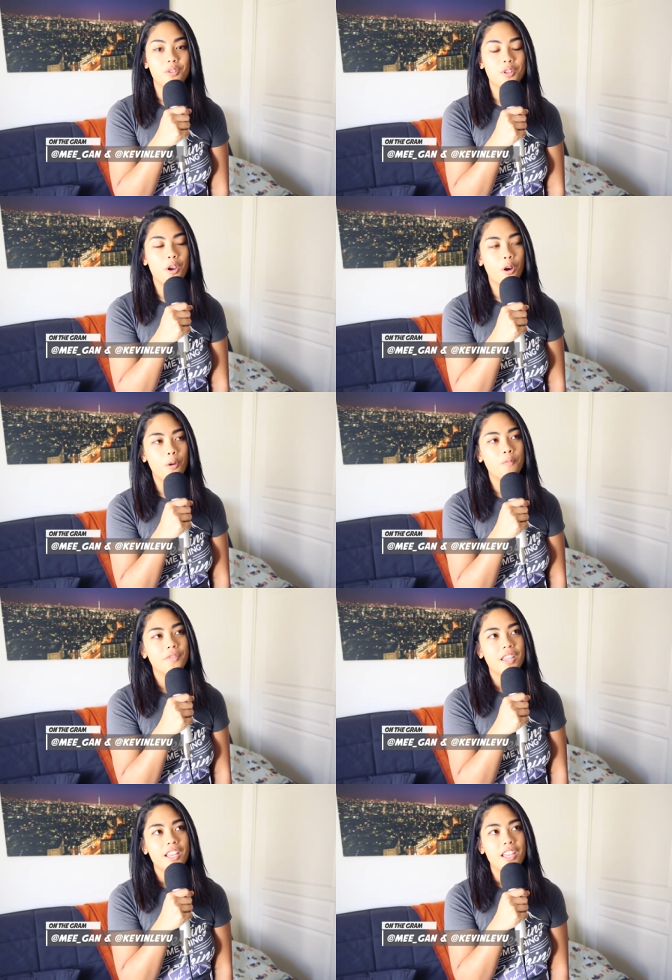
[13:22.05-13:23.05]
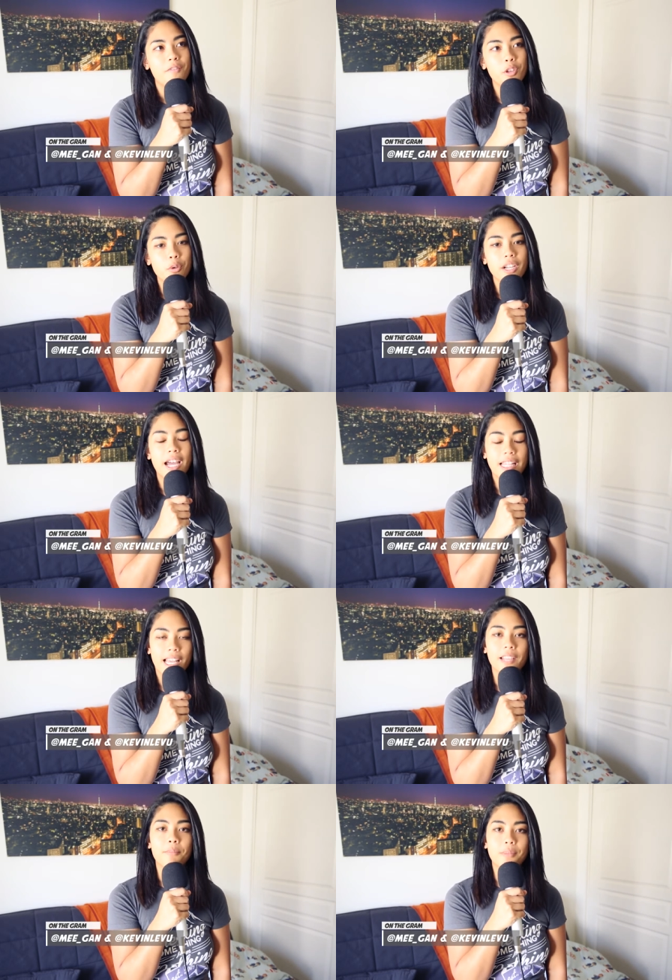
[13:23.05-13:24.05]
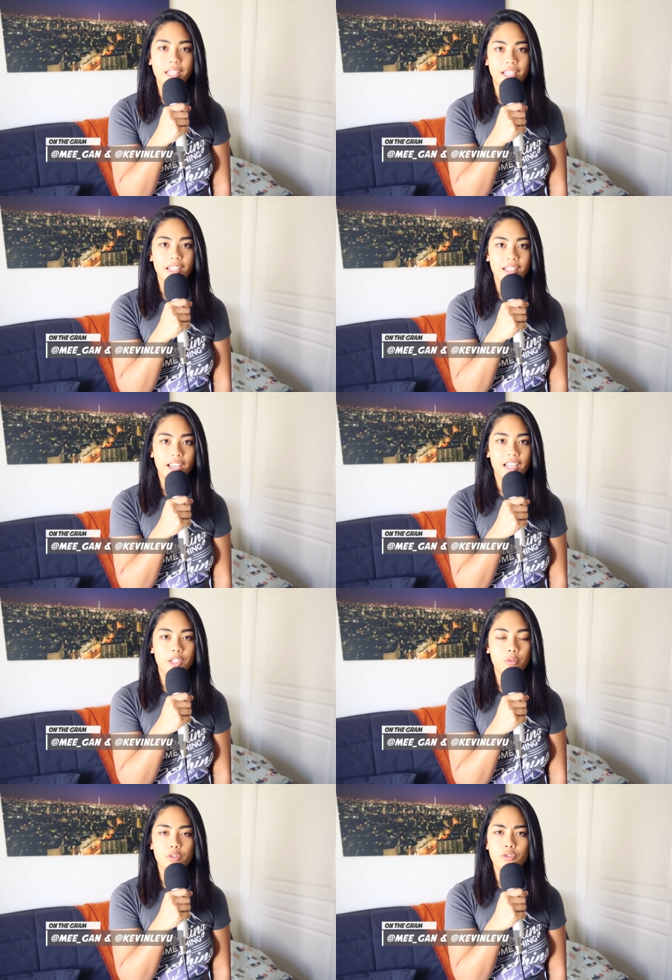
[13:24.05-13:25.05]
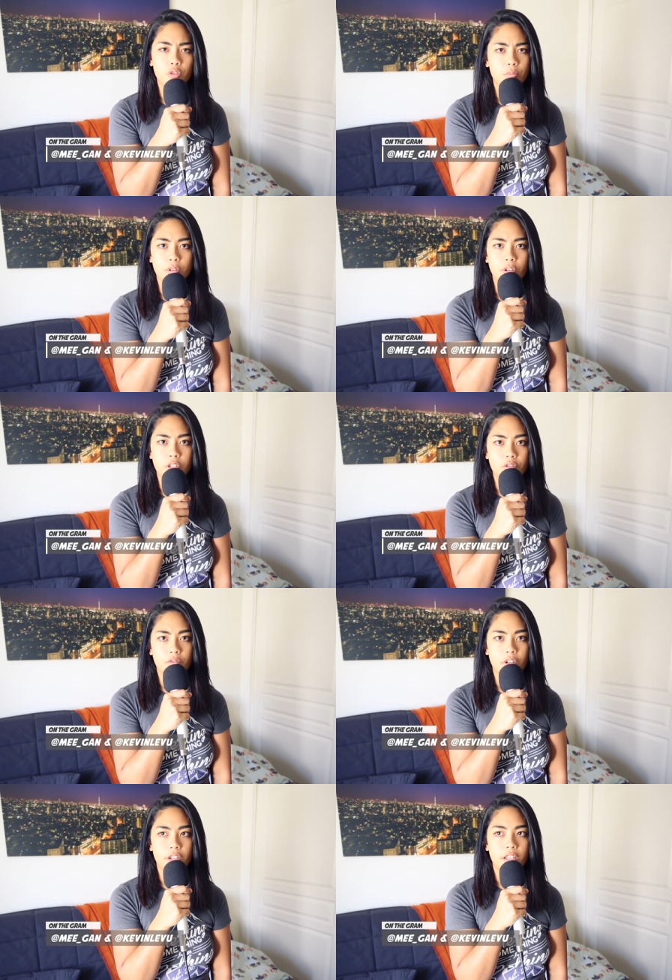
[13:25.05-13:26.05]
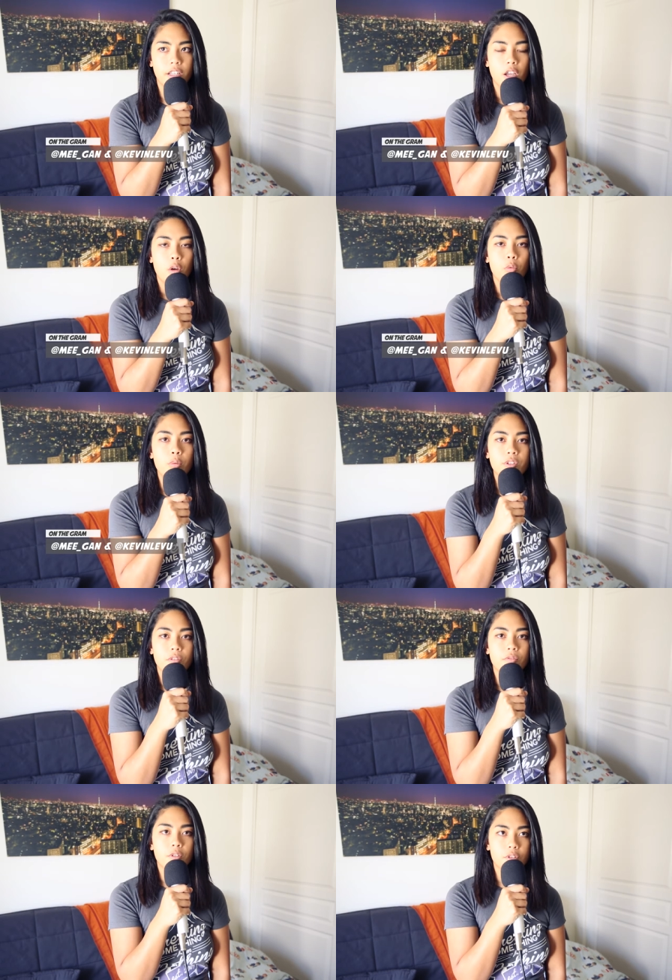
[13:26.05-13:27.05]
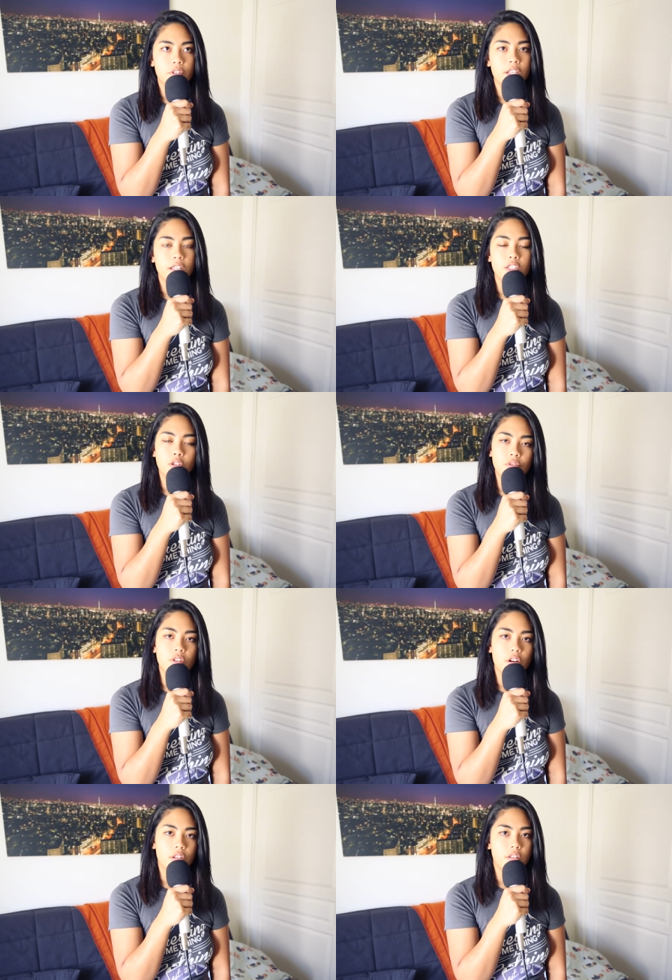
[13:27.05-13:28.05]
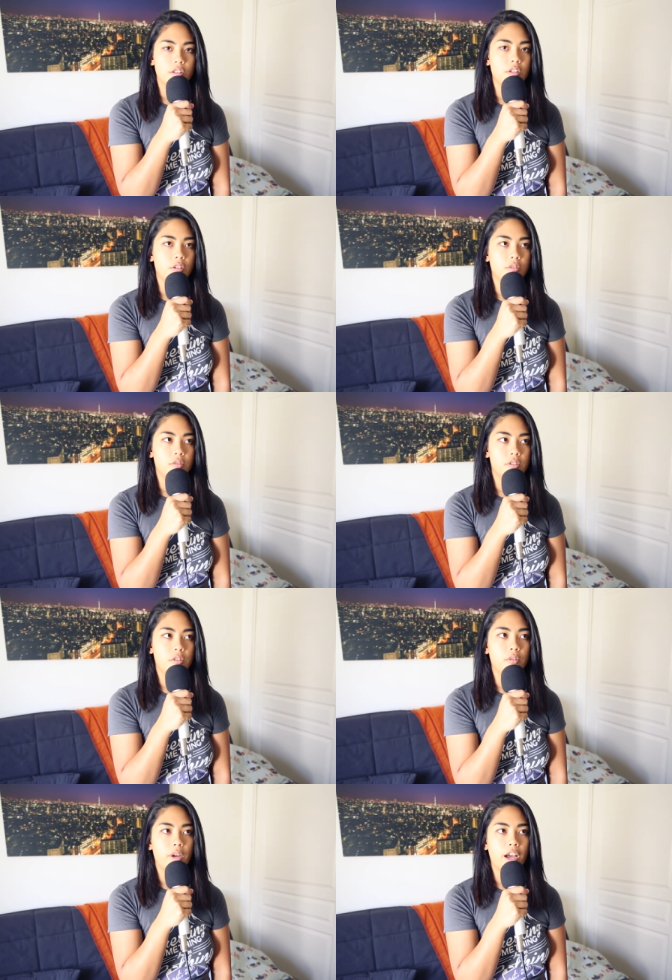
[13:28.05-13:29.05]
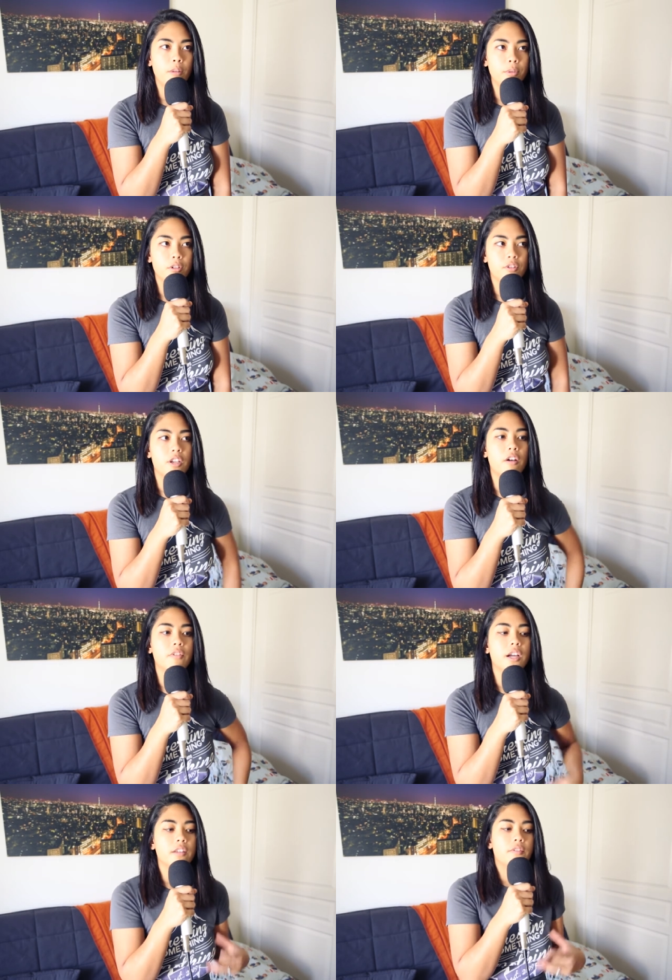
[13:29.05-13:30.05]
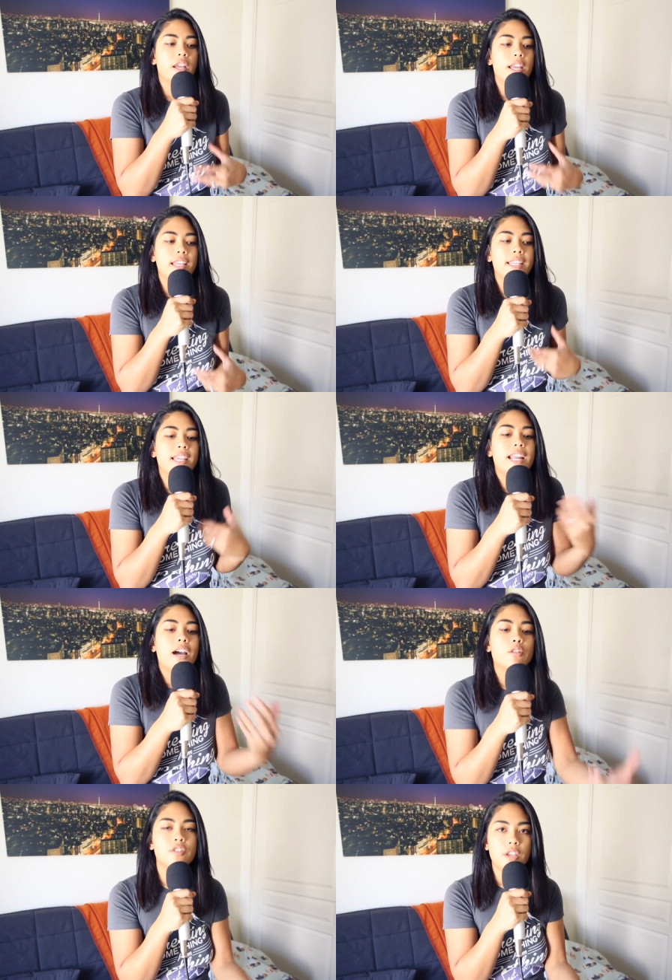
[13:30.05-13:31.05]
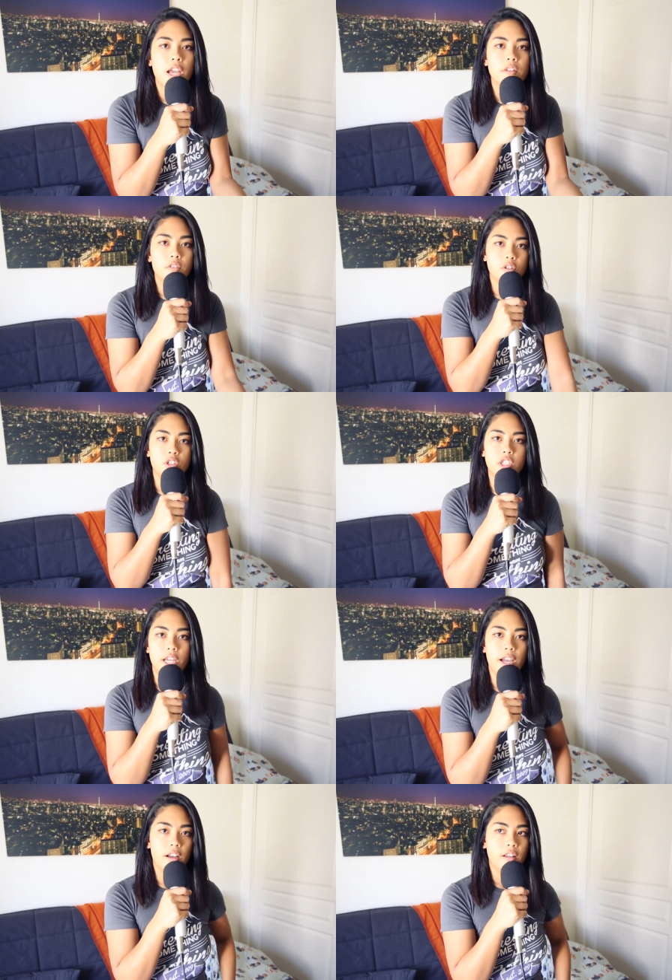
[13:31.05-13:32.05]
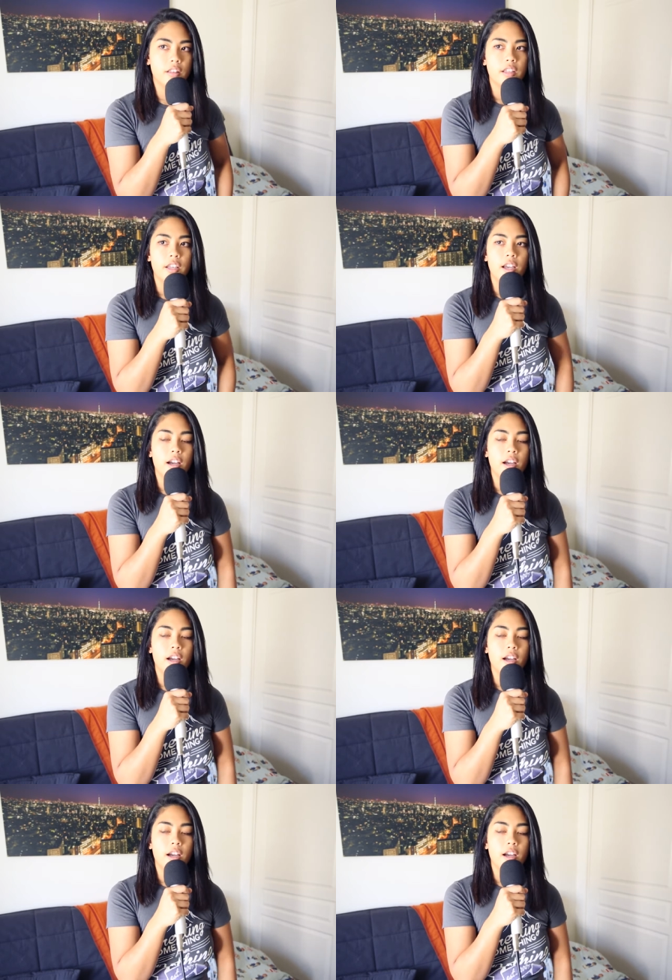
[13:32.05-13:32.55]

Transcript: So if you were kind of like me and you were super introverted, what was the first thing that you started to do to help yourself kind of get outside of your shell?